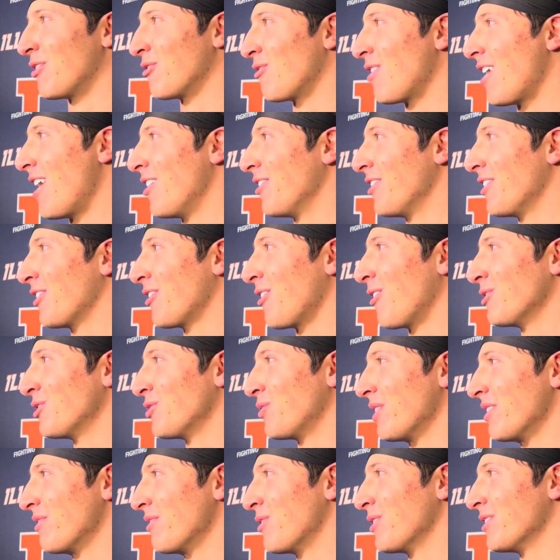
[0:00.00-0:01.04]
around and throw
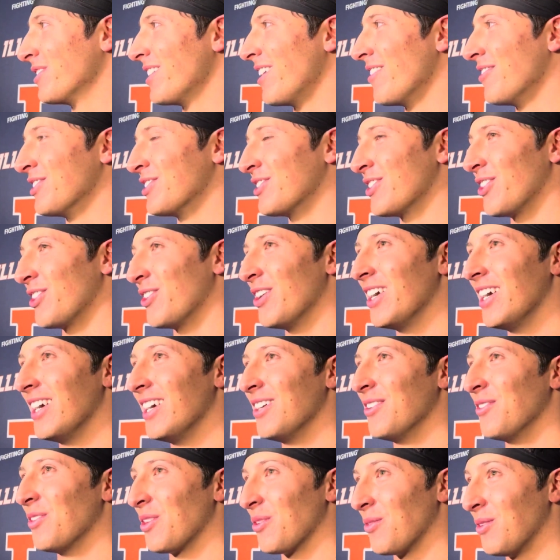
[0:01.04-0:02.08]
24/7. So
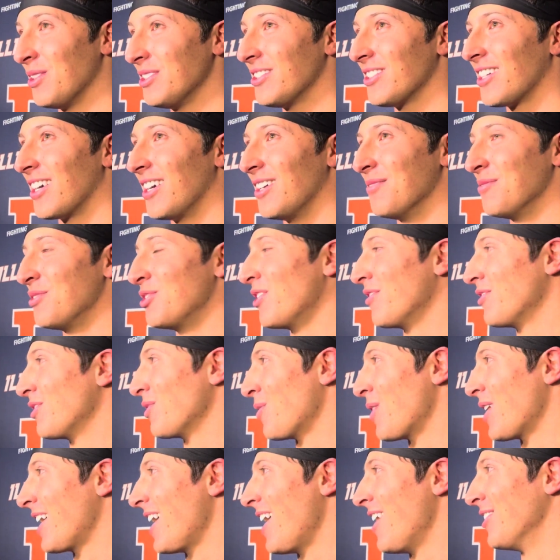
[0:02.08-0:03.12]
when the winter comes, you have to
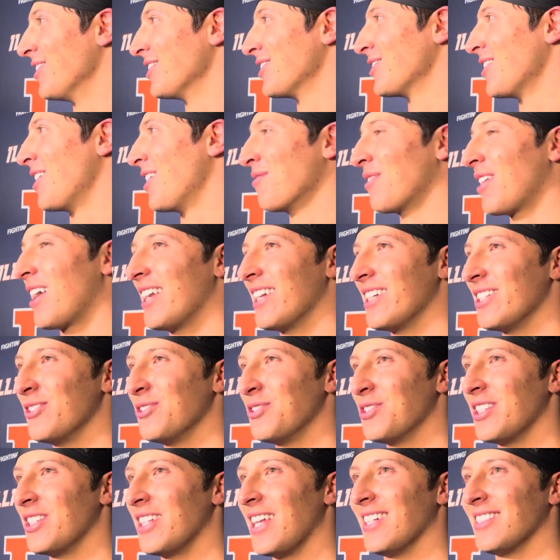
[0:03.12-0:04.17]
work out. So I'm kind of
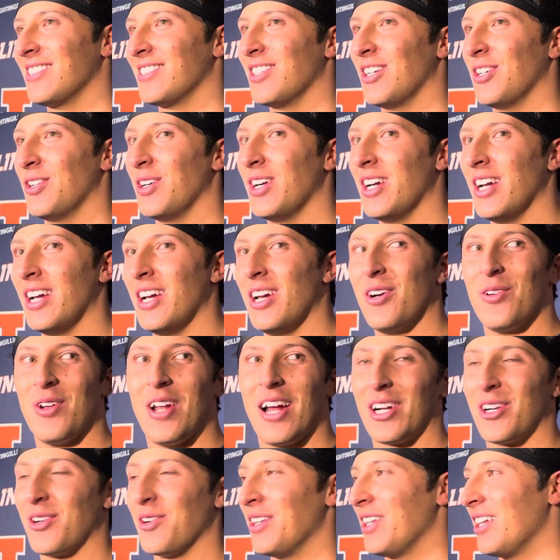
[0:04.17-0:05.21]
used to that. So when
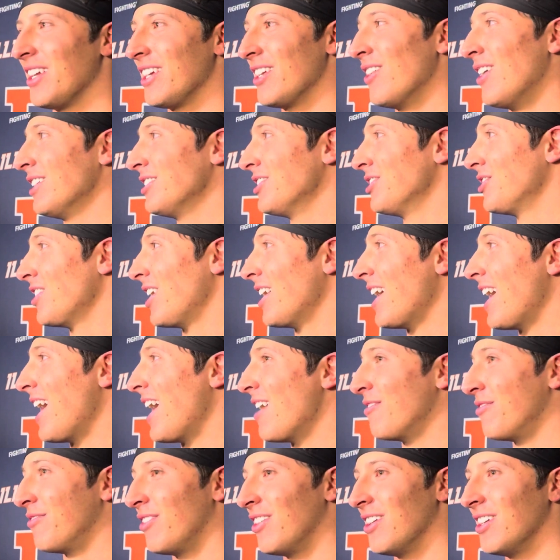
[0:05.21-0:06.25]
I go in there, you know, I just try to
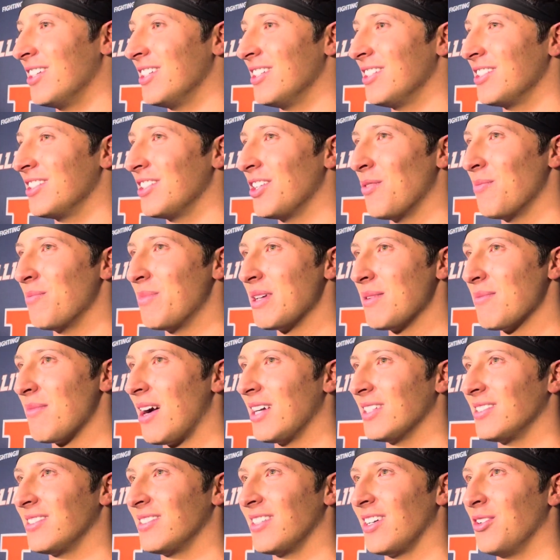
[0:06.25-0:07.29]
have fun, you know, be
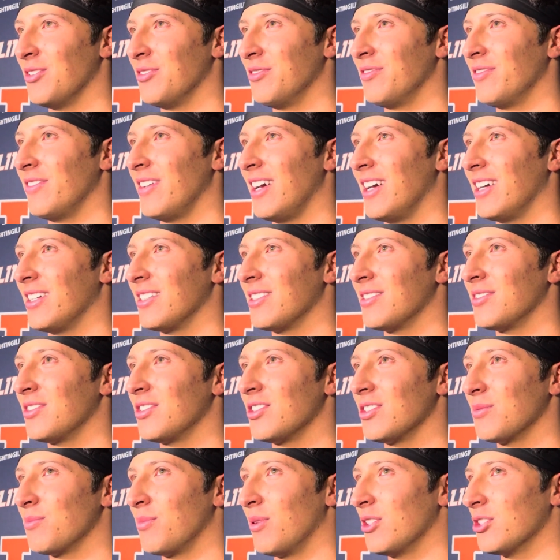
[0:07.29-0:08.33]
myself and
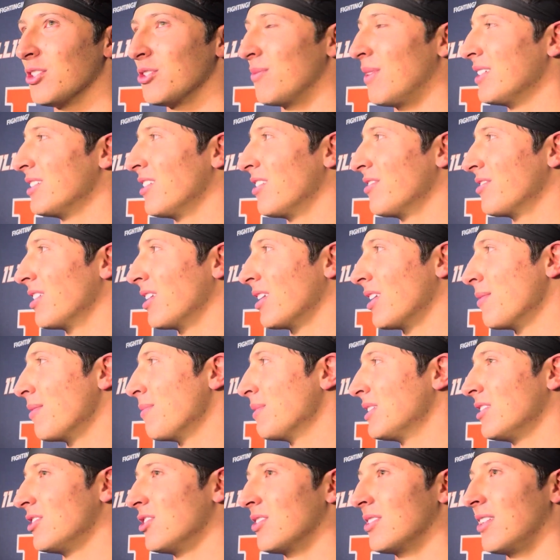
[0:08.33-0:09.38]
just push myself to the
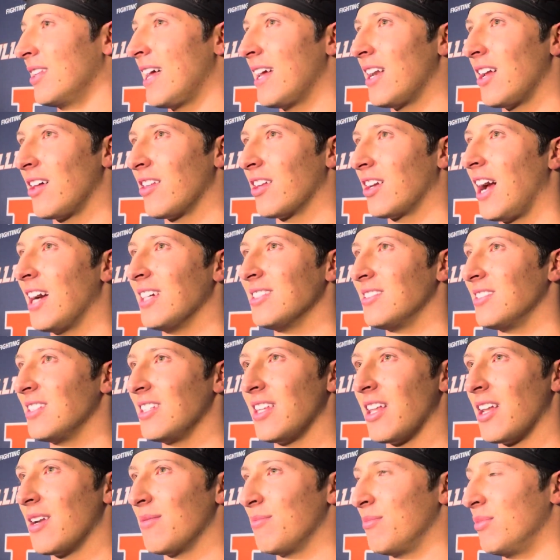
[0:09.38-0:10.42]
limits and just let other guys see
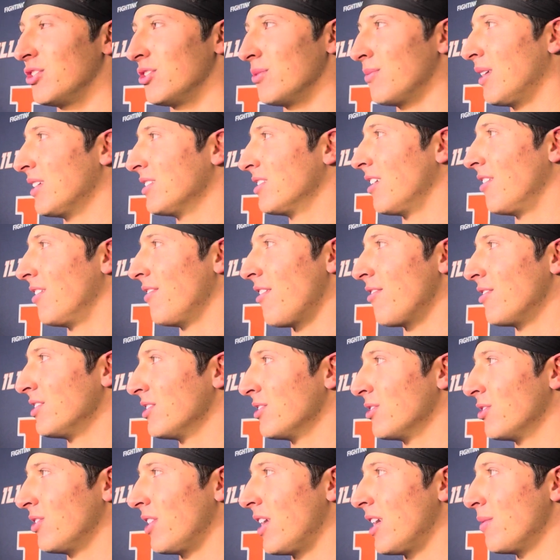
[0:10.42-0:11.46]
that I'm pushing myself every
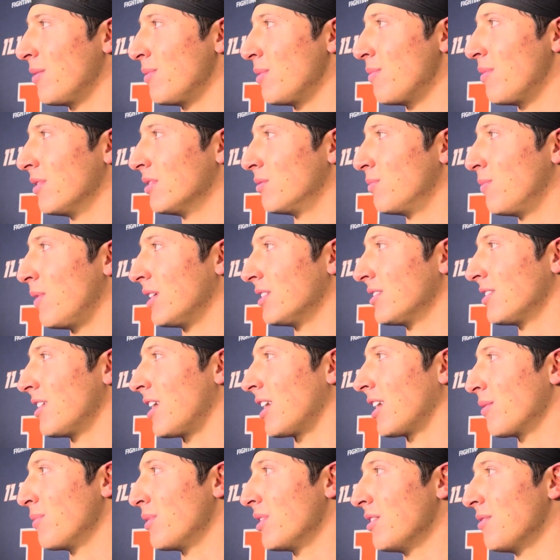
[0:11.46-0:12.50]
single day to be as best I
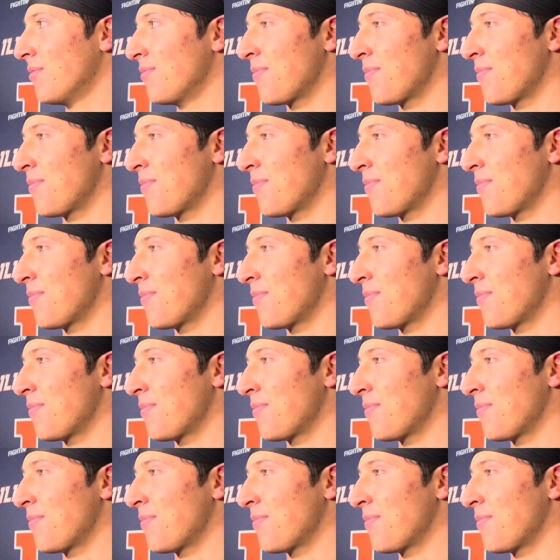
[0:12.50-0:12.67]
can be.